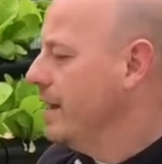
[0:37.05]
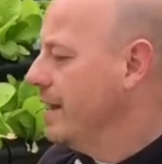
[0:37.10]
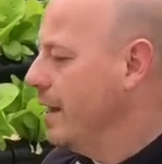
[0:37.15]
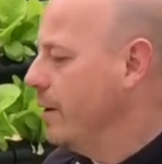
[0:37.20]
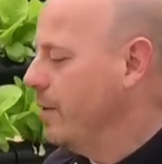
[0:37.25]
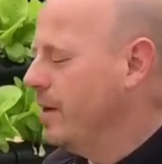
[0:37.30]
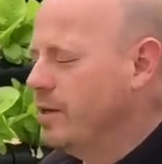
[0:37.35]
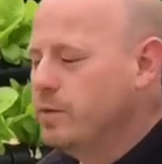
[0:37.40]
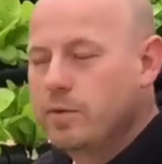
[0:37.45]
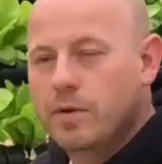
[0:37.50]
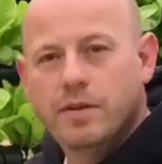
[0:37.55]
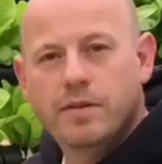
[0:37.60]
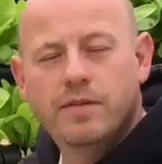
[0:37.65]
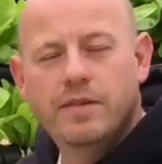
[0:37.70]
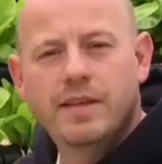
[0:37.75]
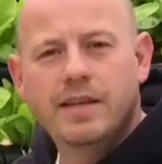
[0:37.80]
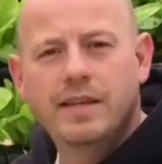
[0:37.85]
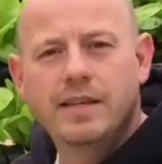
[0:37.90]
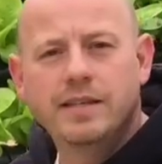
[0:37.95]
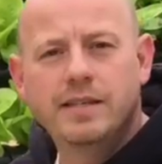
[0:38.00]
Now each one of
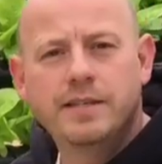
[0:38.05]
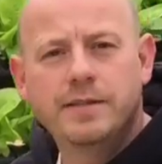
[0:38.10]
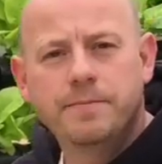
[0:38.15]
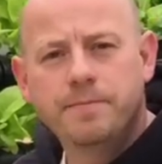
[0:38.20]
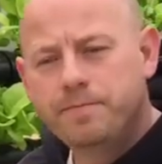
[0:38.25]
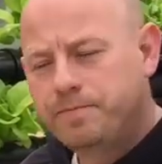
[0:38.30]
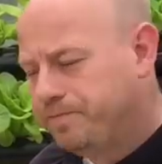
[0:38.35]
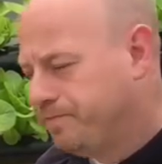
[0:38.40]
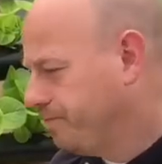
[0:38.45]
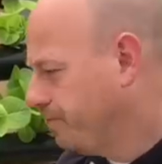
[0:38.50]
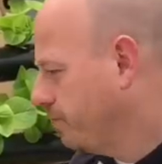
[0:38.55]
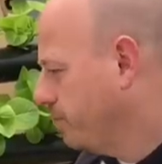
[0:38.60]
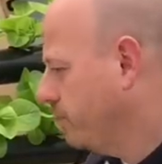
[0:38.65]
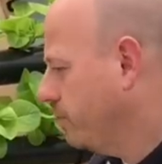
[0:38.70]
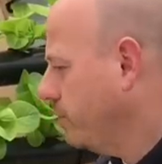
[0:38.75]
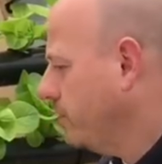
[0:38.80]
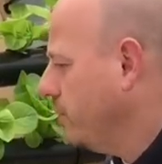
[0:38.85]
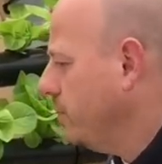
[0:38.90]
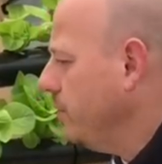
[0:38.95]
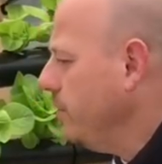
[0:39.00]
these
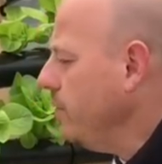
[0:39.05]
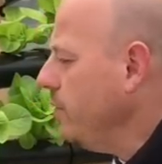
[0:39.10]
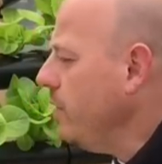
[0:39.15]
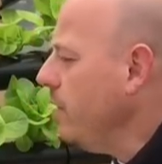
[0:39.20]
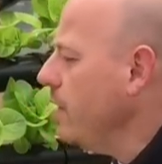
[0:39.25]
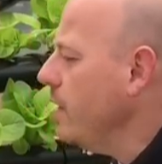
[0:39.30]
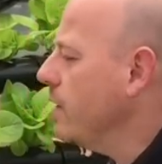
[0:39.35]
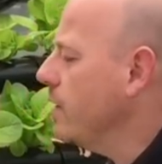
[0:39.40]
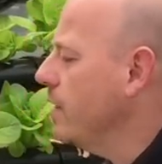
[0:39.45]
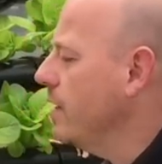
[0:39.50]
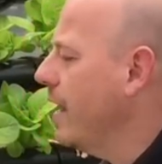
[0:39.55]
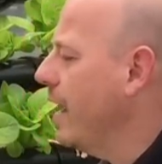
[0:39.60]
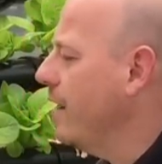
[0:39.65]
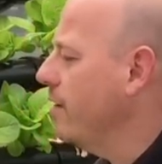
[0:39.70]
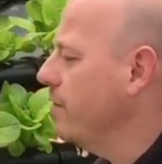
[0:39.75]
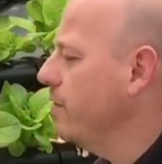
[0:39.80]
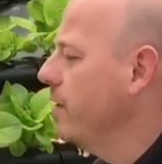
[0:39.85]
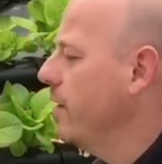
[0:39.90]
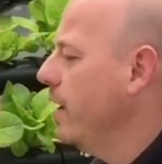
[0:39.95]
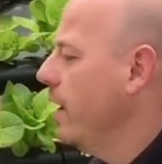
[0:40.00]
can
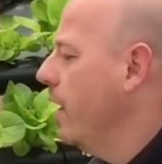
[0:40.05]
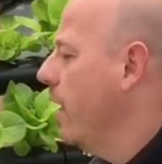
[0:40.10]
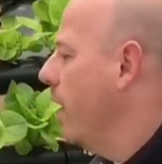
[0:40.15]
have,